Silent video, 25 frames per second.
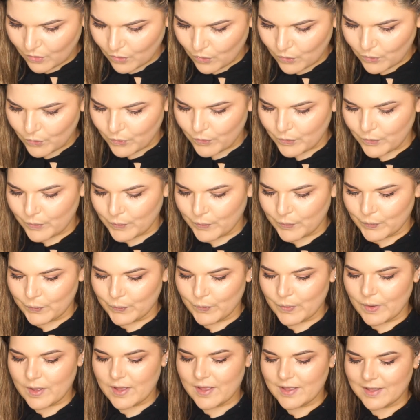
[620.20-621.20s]

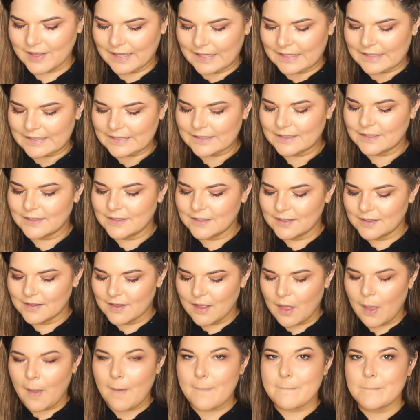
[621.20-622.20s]
Ooh,
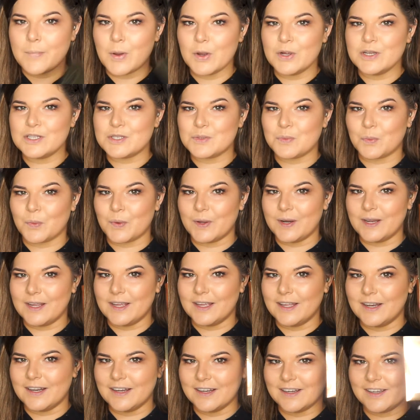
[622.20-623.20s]
Most
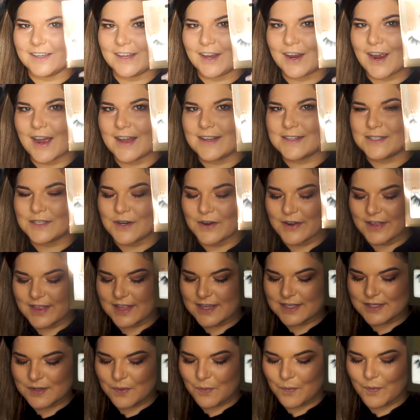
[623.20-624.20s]
Wanted. You guys know
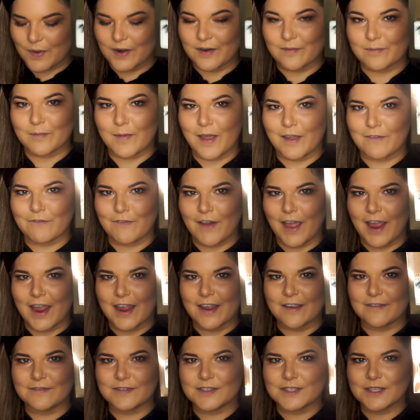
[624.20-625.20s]
these are one of my
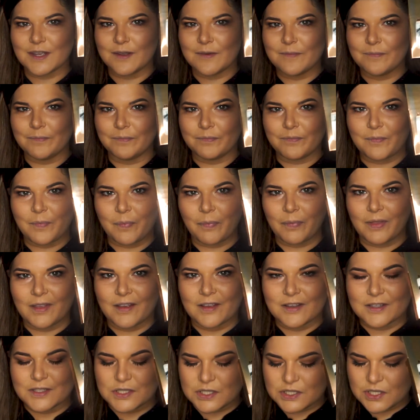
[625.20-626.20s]
faves.
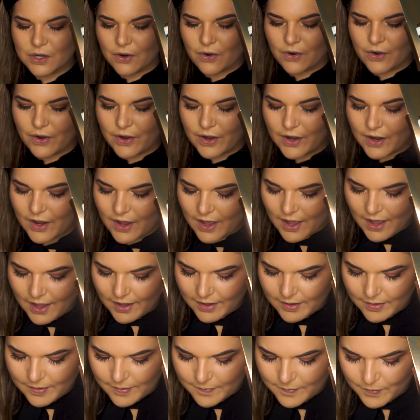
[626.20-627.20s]
So I
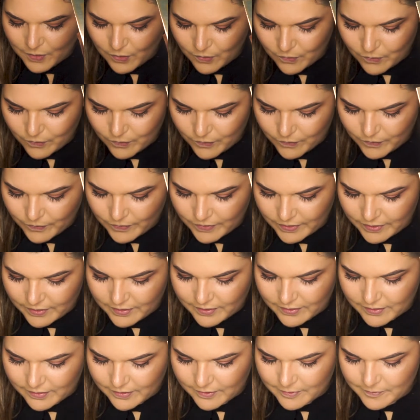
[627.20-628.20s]
am, oh
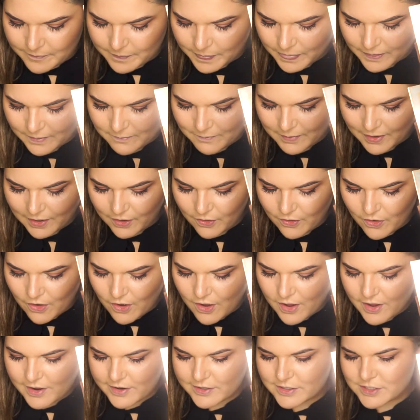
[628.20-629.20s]
my
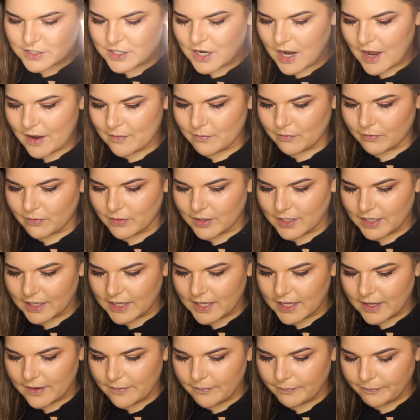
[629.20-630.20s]
gosh, I'm
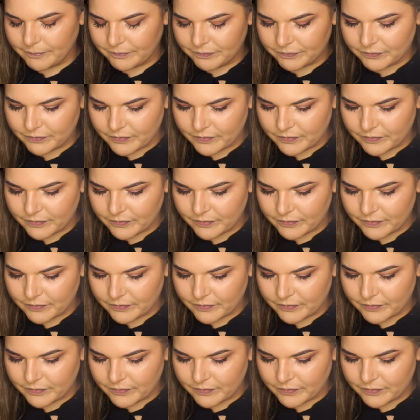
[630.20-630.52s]
really,